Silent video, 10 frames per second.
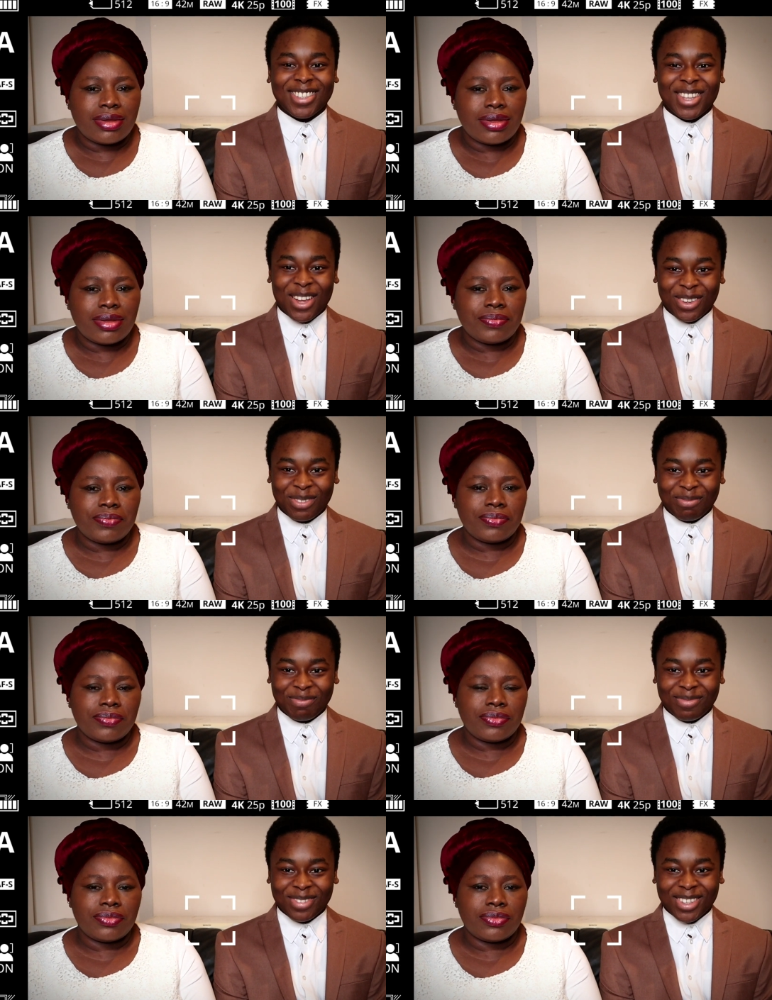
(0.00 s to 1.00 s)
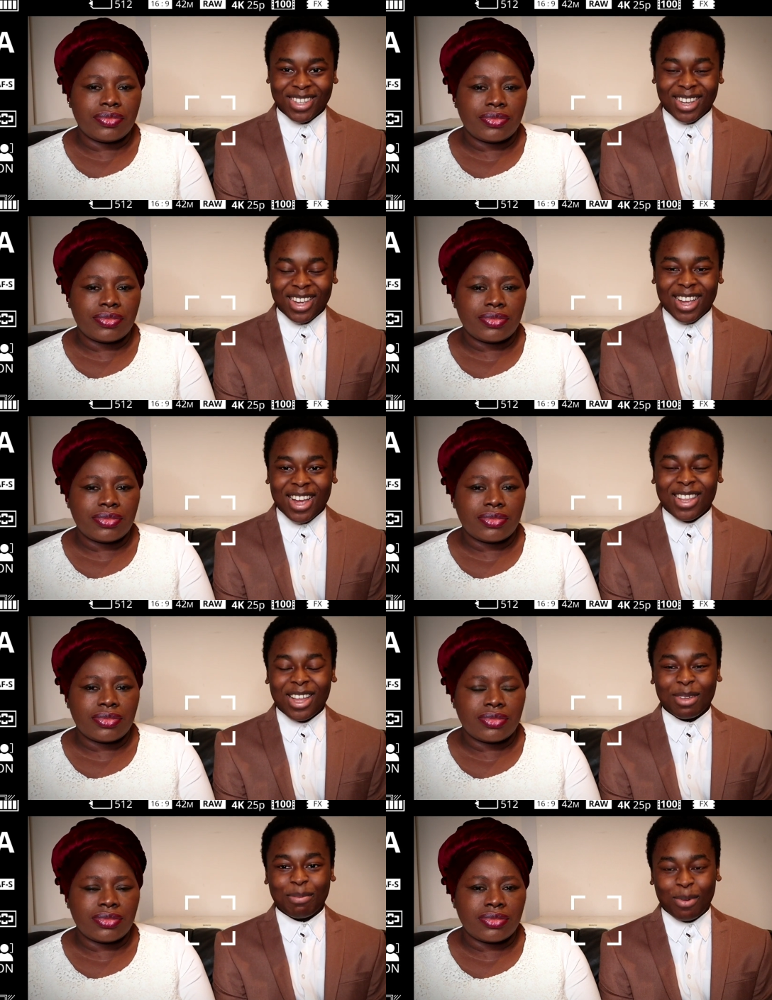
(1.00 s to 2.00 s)
Speaker 1: So,
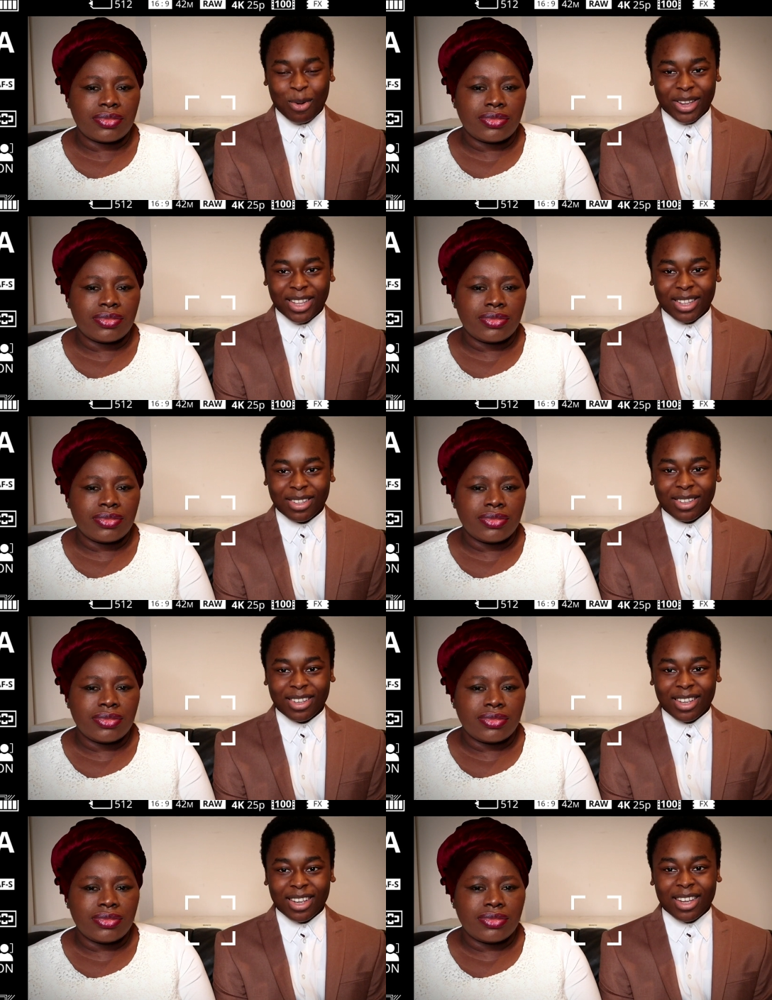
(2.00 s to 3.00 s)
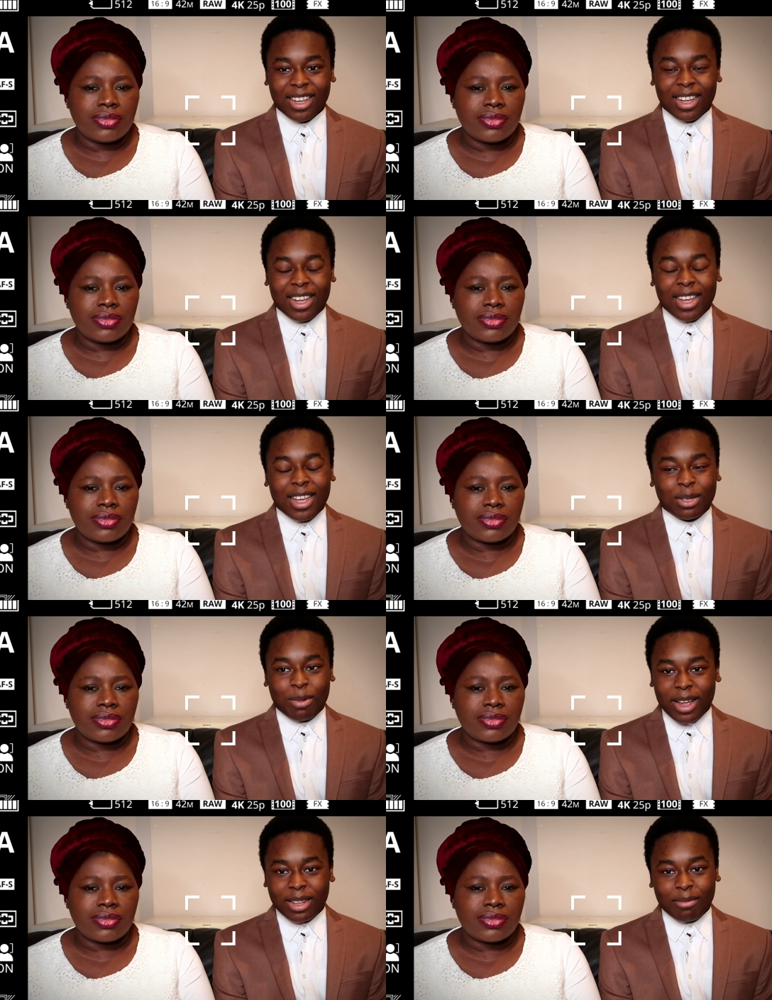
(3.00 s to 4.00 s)
another point is
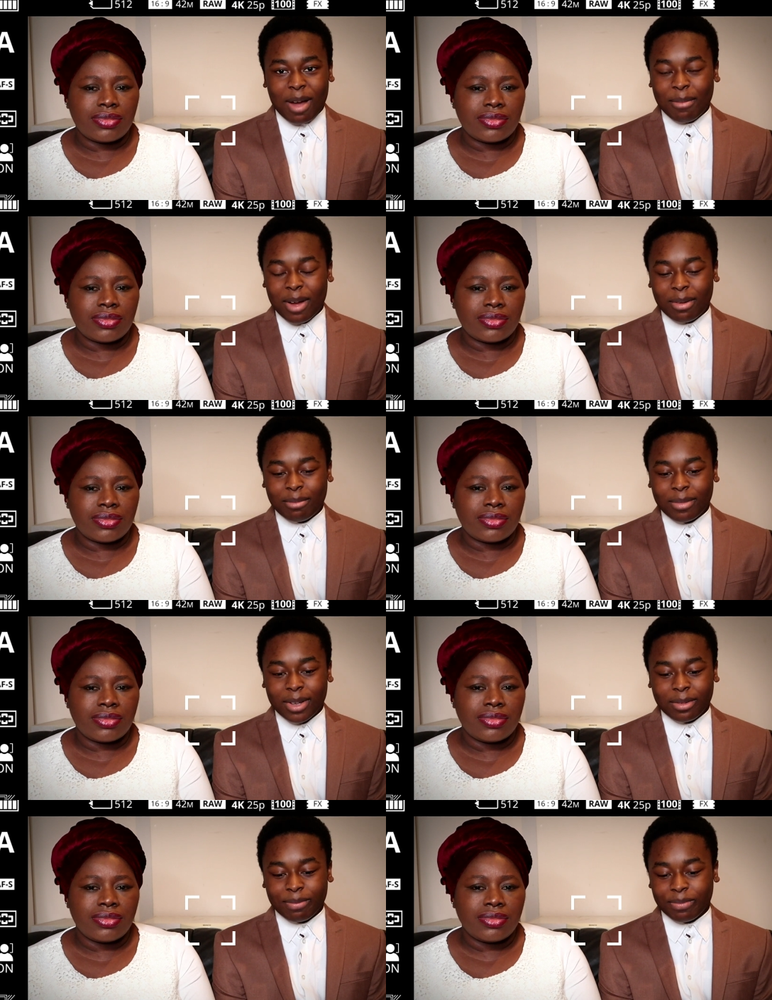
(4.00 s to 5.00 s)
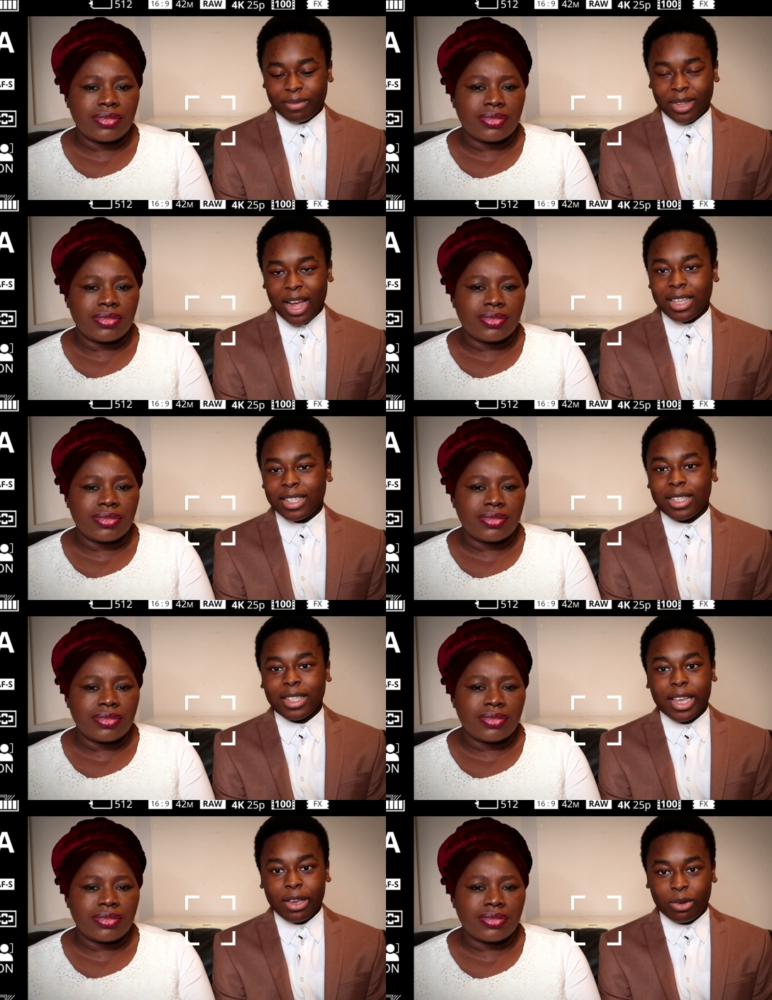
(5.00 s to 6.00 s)
when my mum had to
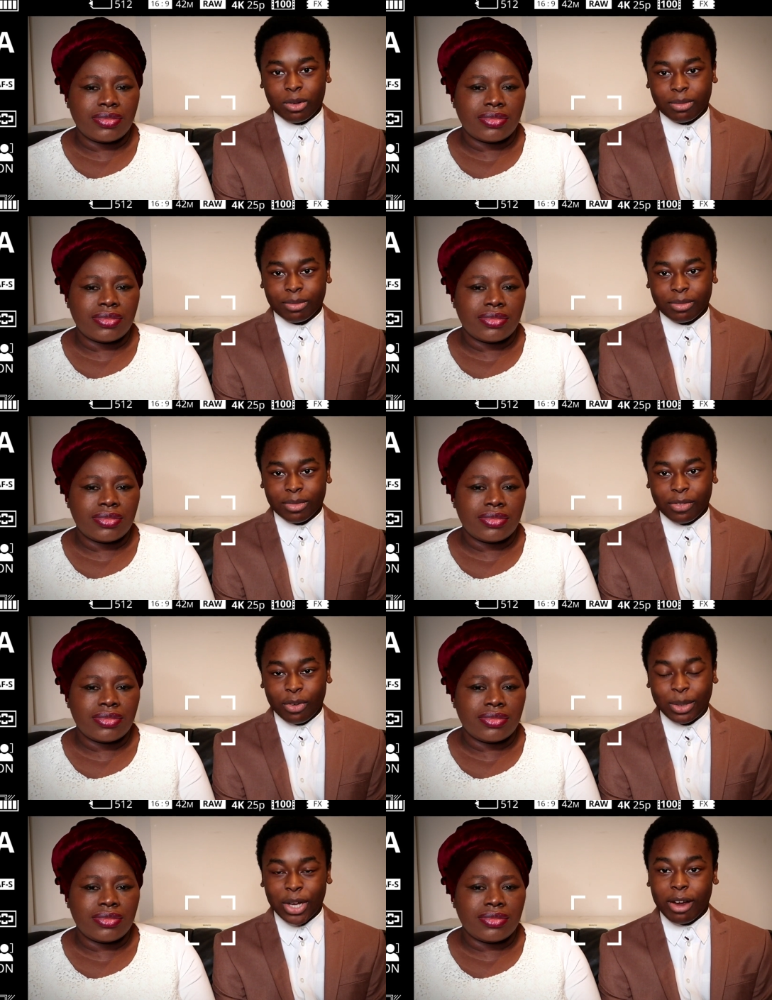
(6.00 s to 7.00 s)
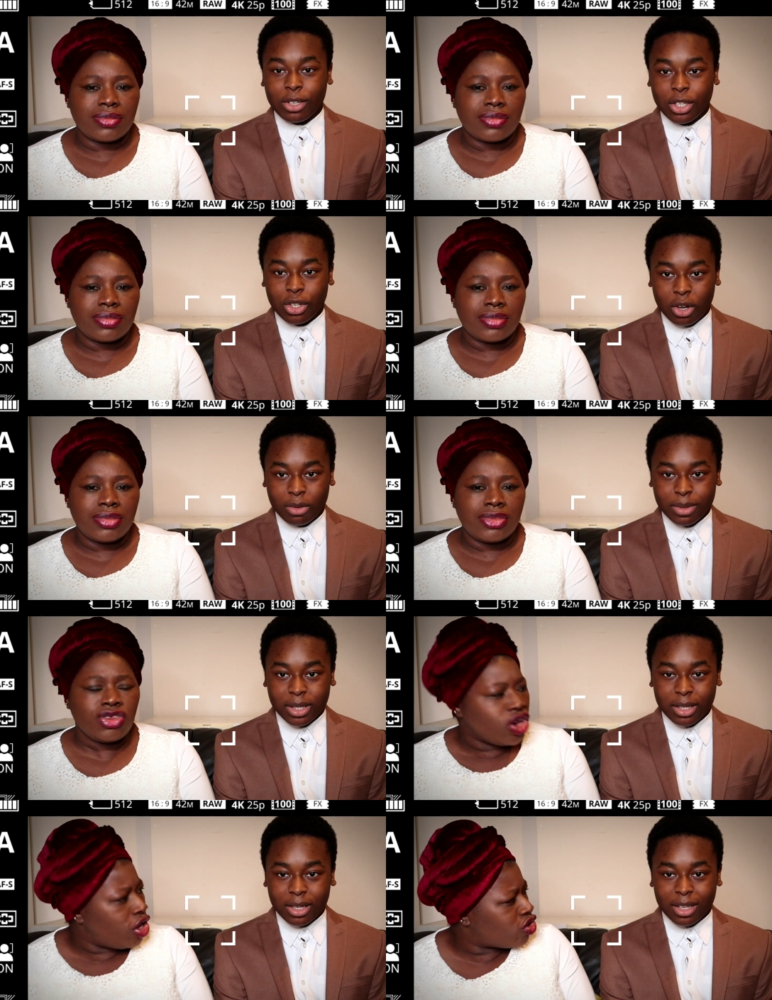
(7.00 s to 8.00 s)
steal from charity shops.
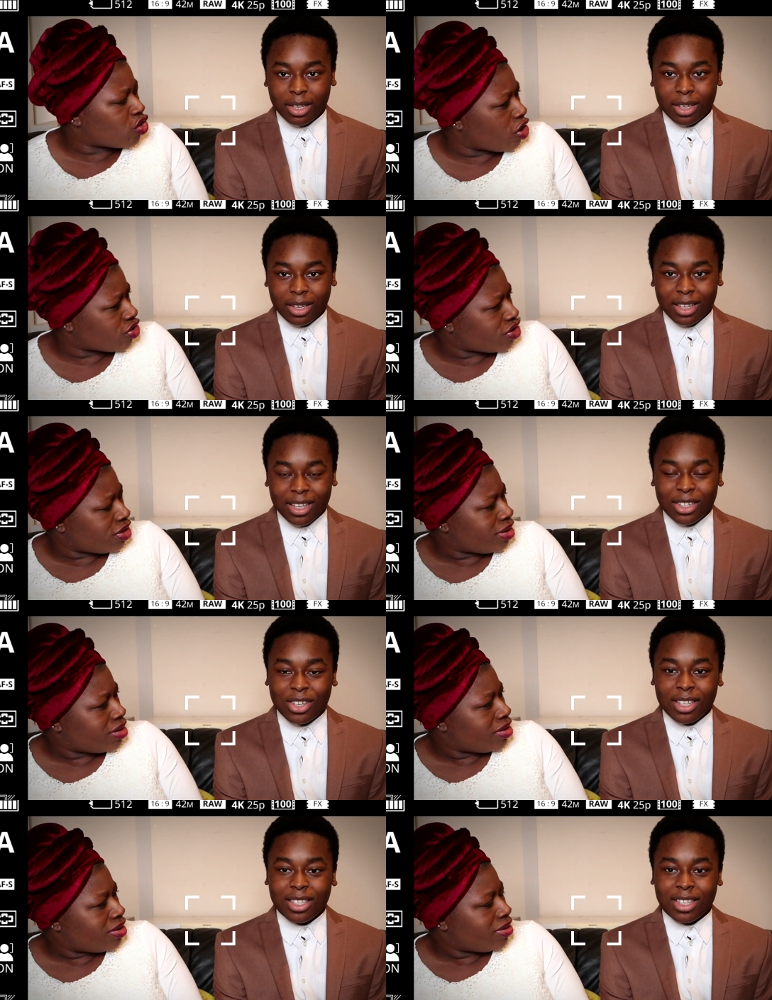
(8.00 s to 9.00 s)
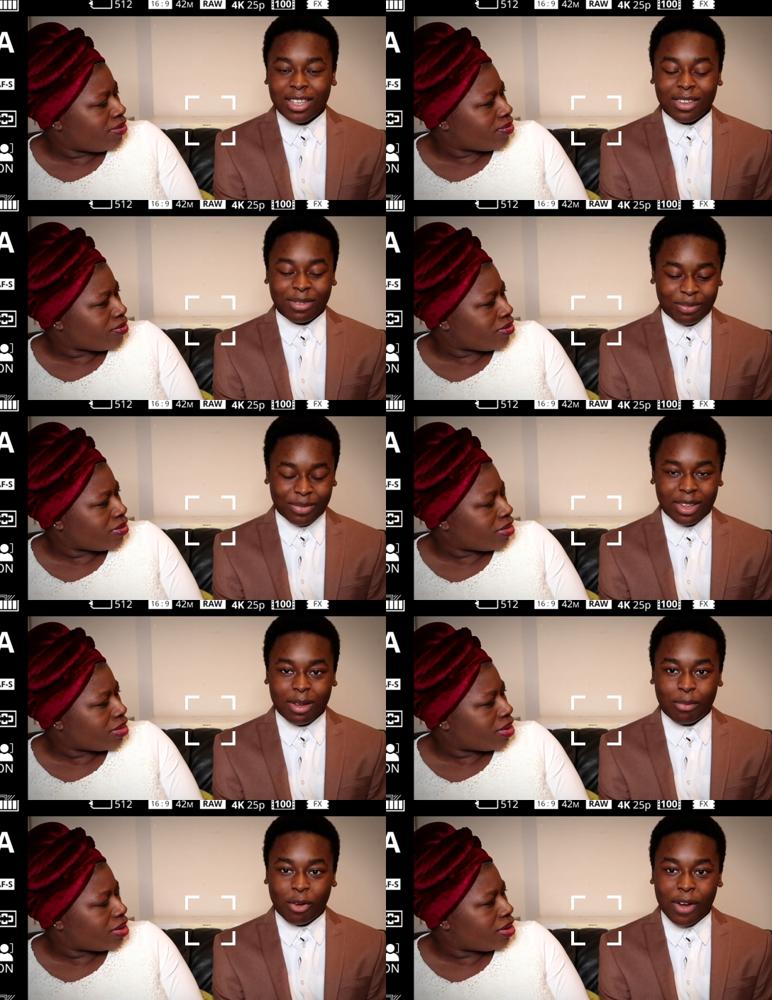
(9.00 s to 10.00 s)
Jesus! Just to
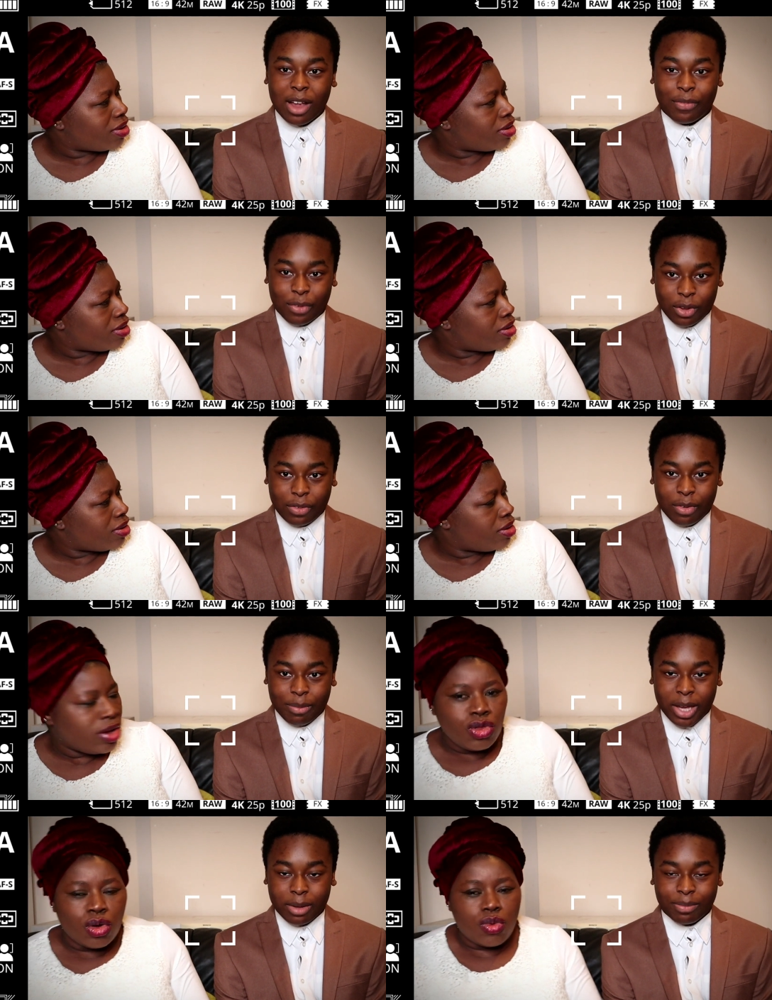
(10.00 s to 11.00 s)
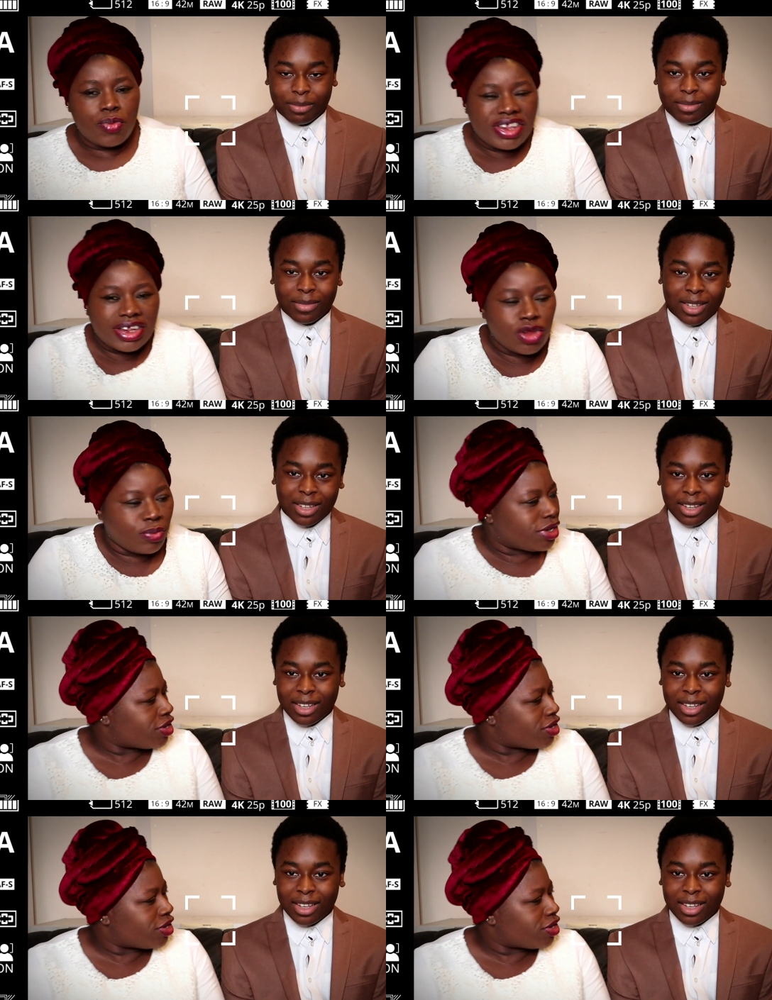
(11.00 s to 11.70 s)
provide food for me. No, we better stop